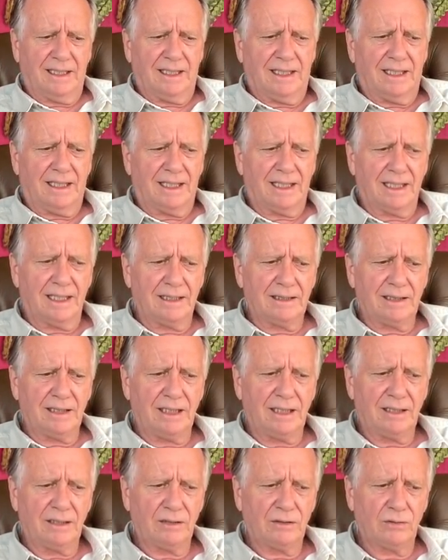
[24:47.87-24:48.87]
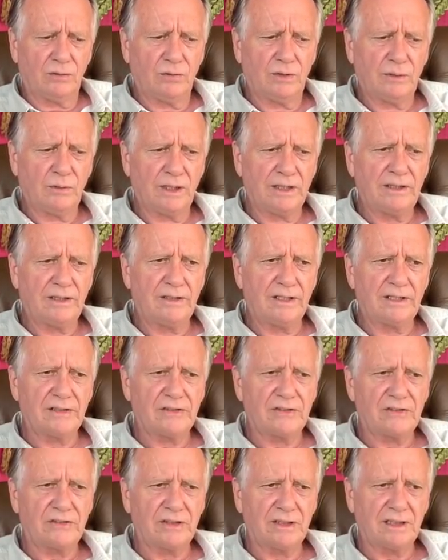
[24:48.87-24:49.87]
And we went to
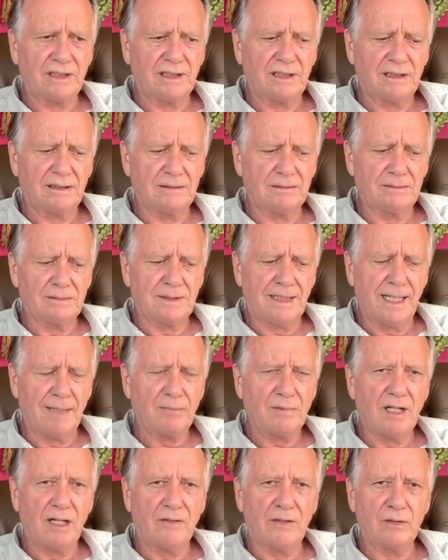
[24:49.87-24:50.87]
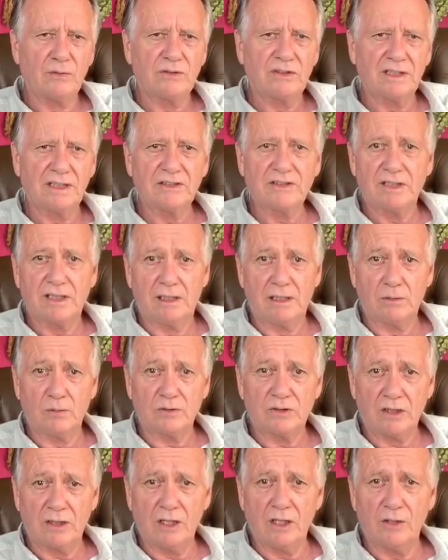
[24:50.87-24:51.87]
this uh, campground that was listed and it
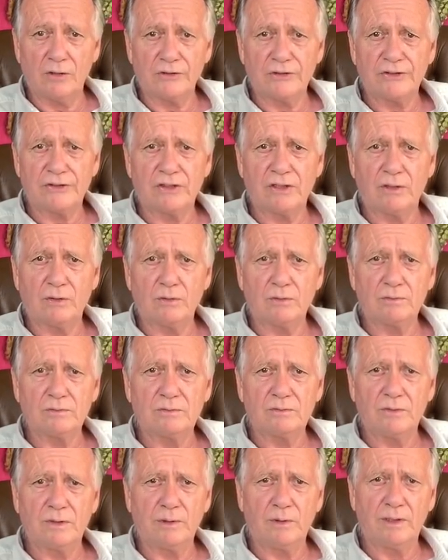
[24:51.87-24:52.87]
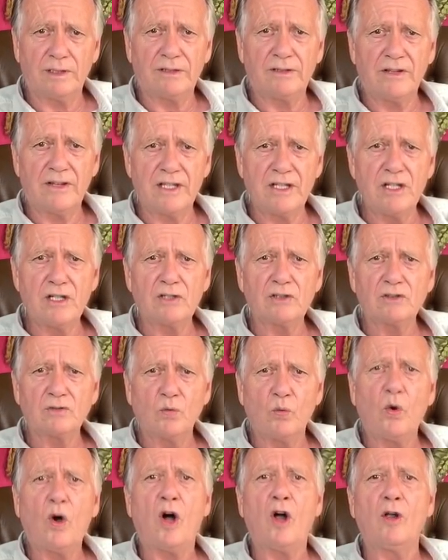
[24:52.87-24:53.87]
was closed. So we went to the nearest
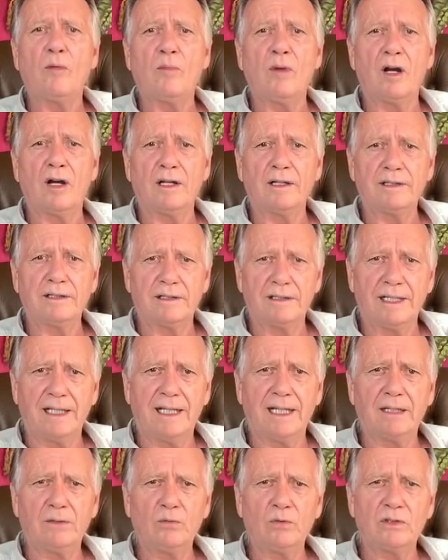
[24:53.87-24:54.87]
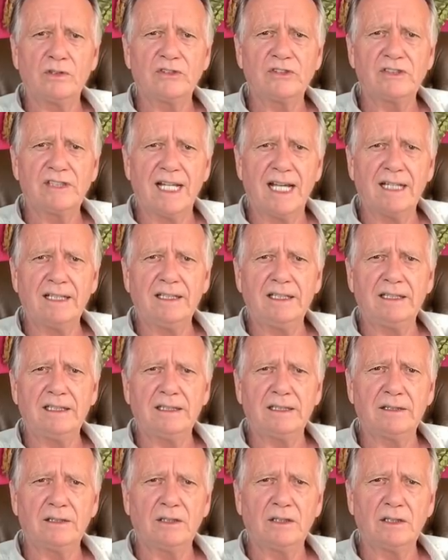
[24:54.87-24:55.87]
Walmart and we're standing
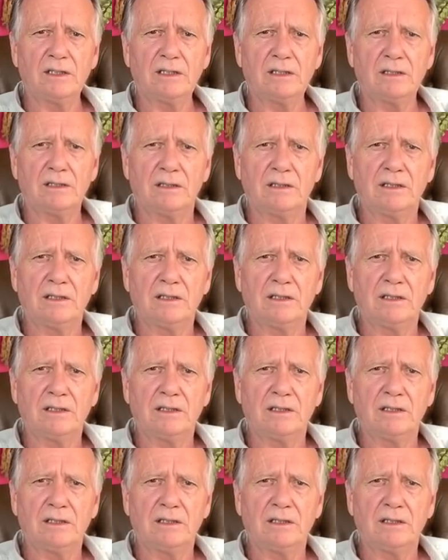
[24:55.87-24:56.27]
in the